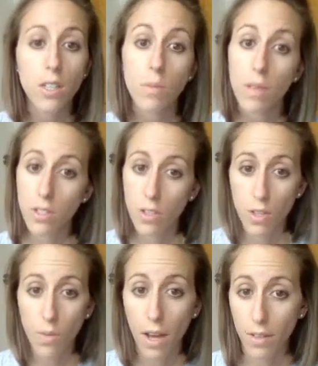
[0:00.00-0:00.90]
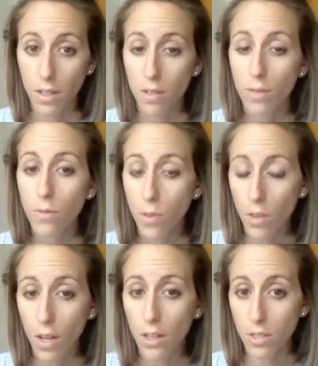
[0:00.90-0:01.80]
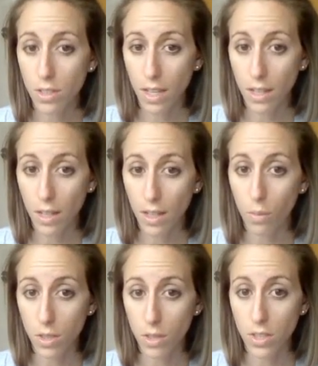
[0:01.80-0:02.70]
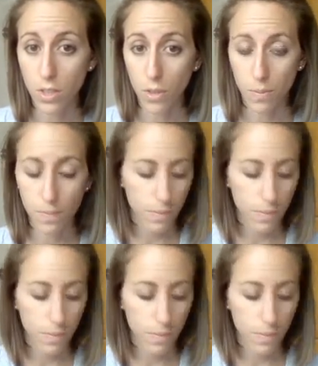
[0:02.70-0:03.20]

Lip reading: make sure you have a full understanding of what to do.